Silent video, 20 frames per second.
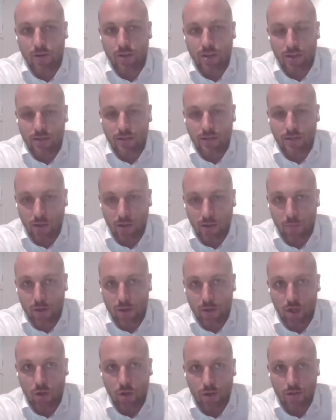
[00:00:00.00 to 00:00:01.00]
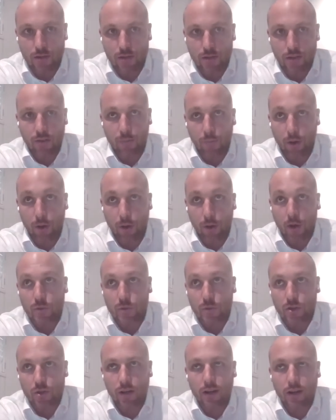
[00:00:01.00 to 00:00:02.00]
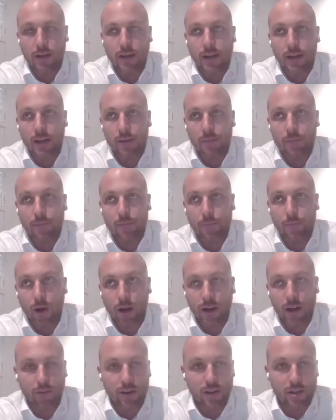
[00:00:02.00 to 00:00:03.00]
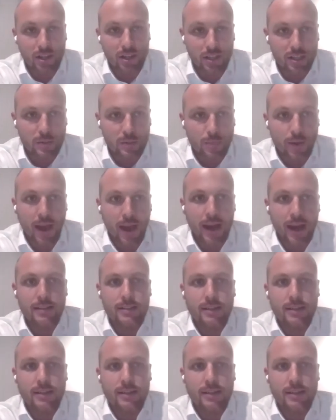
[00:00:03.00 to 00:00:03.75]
which is the most mature mining region in Spain.